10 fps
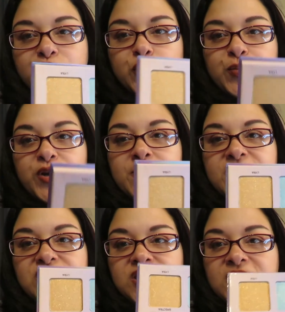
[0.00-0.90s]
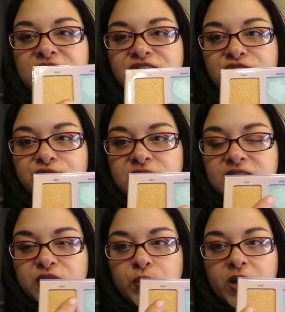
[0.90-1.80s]
so pretty much these
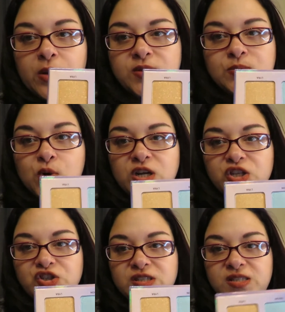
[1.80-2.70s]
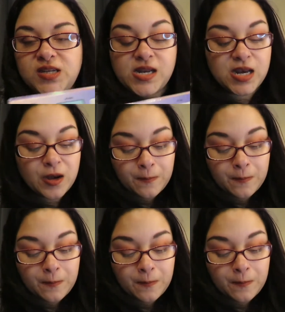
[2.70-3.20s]
three is what I was more interested in.